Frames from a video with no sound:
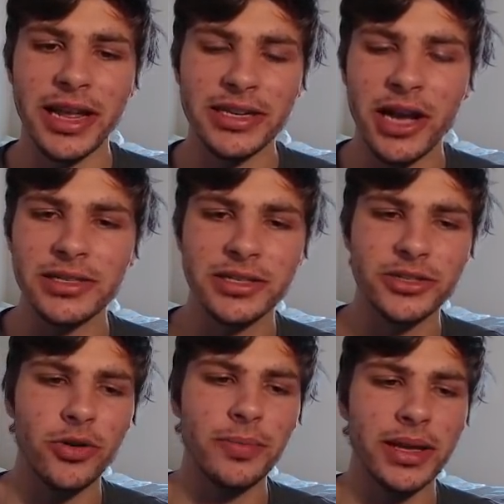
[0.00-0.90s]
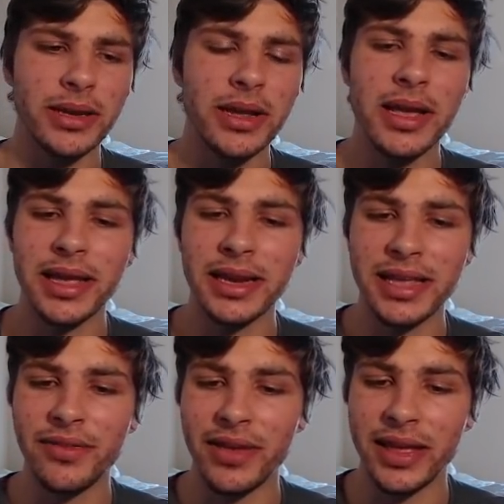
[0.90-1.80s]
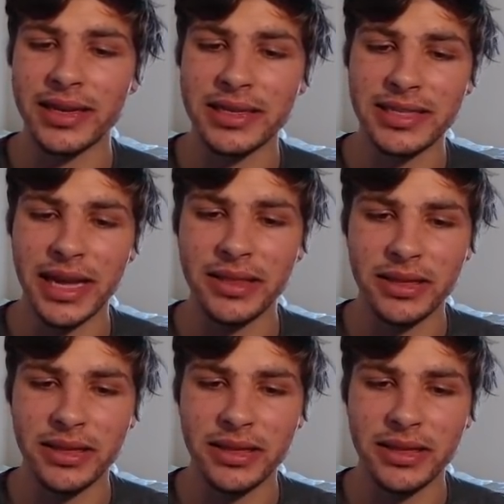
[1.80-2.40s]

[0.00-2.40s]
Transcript: and Toxic Scorpion can give it death